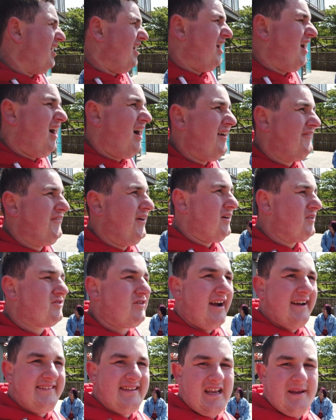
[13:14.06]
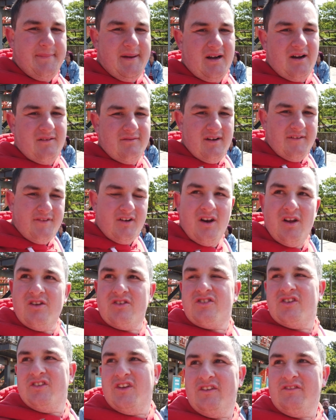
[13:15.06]
Oh, it felt great to get back on
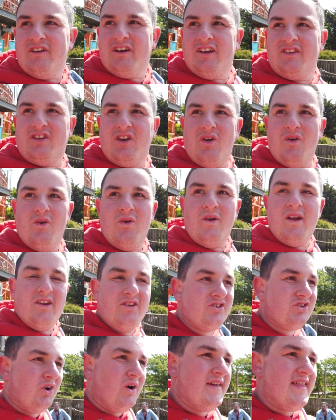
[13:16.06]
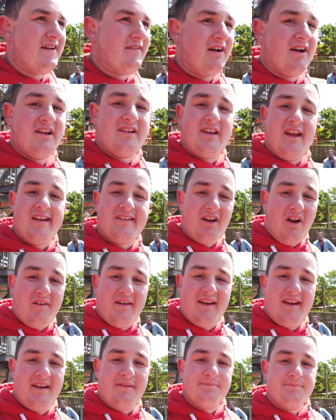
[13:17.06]
Revolution. I really do enjoy that ride. I say it's
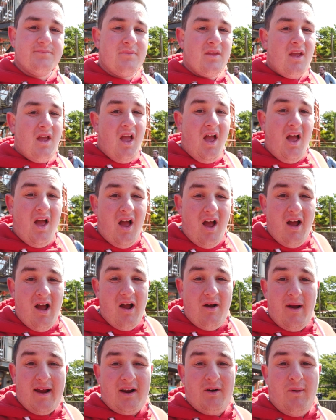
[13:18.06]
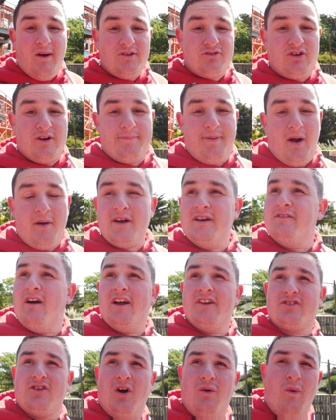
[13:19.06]
only like a one-trick pony
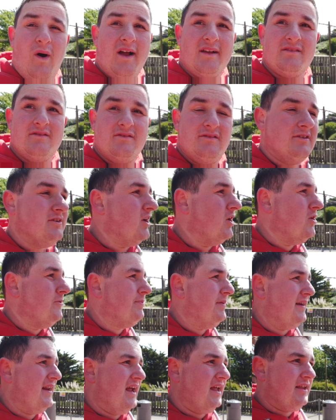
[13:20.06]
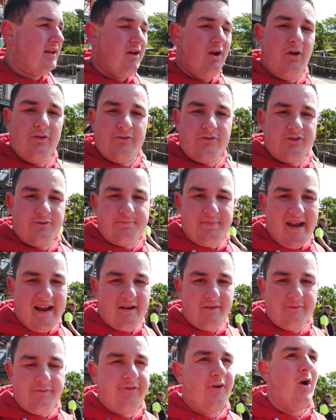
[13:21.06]
ride. It's got one loop in it and a launch
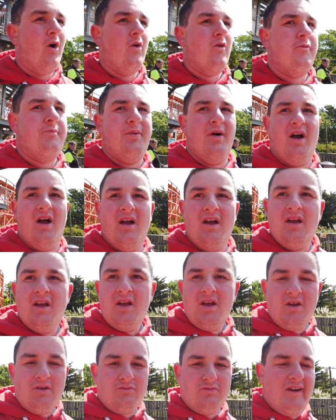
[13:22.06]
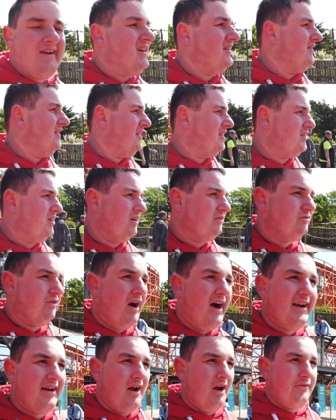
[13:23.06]
back and forth, but really, really good
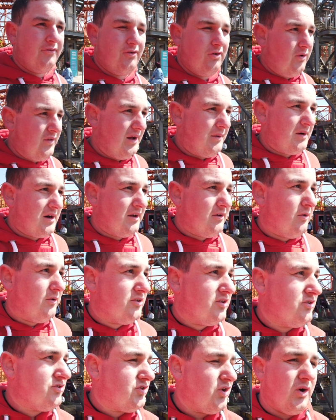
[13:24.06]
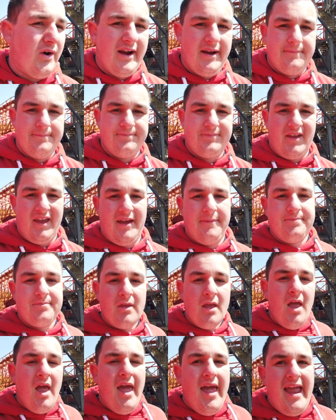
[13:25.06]
ride overall. That one I always enjoy it.
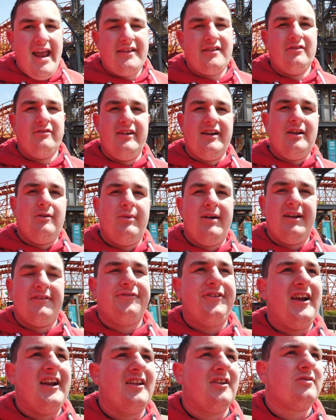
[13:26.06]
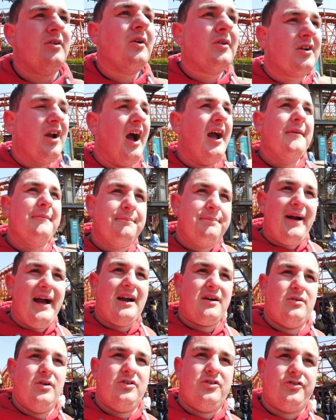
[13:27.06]
It's a really weird feeling as well, going
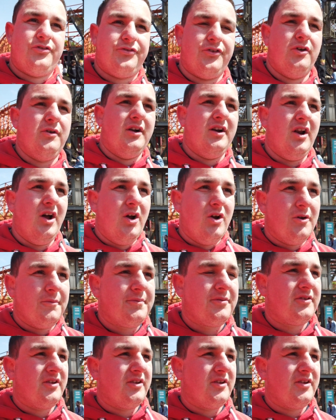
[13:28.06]
backwards through a loop.